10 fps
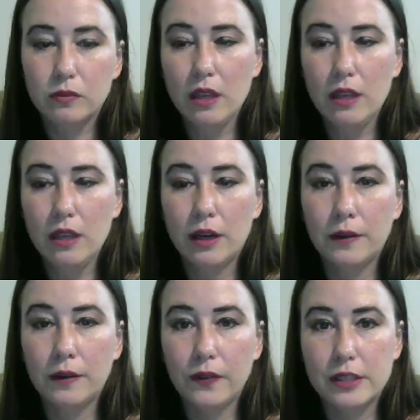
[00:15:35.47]

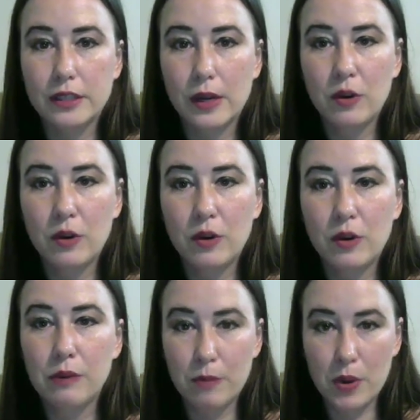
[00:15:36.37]
so I'm
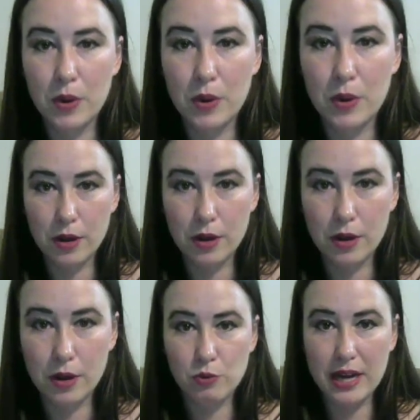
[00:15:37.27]
working with both of
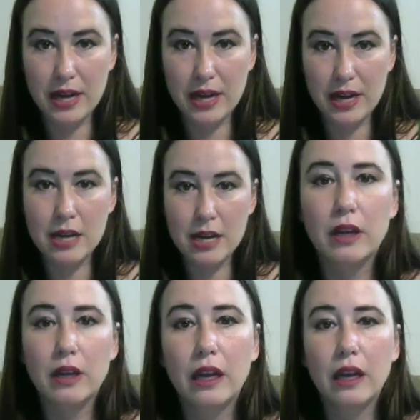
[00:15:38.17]
those right now.
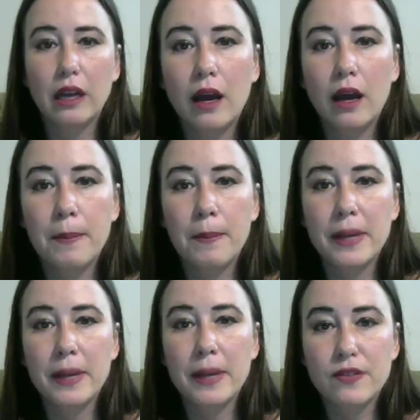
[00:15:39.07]

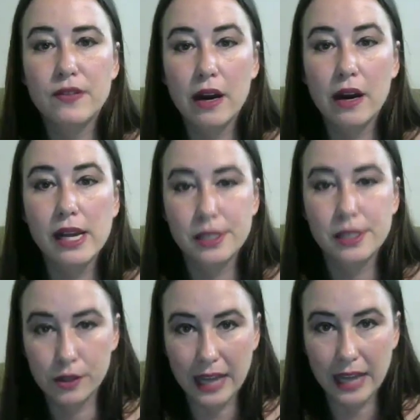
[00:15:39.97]
As far as the
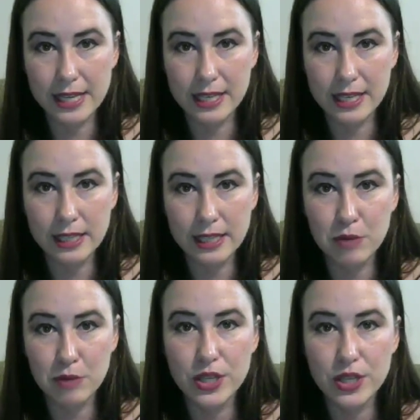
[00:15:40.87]
Google AdSense,
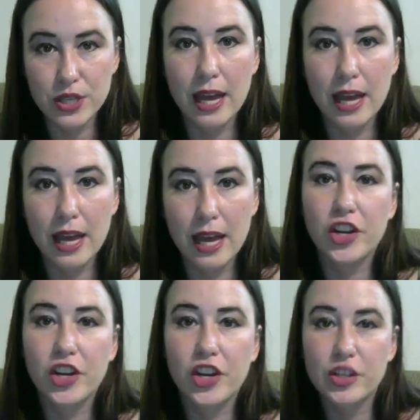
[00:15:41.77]
I'm using that in
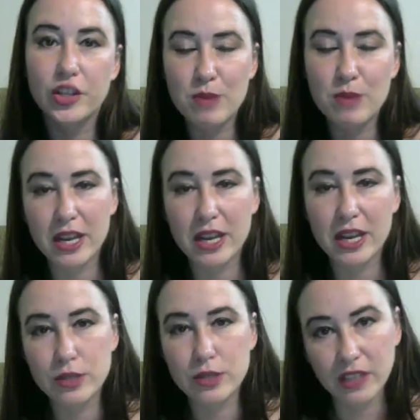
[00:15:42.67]
conjunction with my
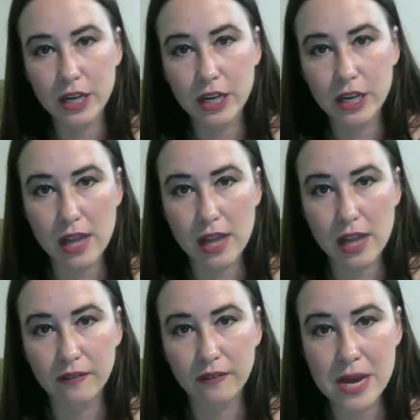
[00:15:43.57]
YouTube videos and the
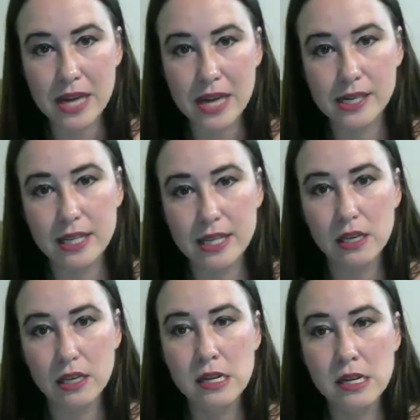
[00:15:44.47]
video
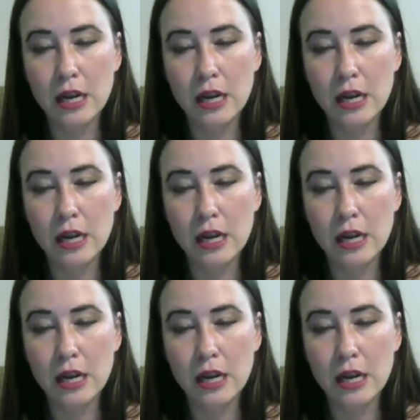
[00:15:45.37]
monetization.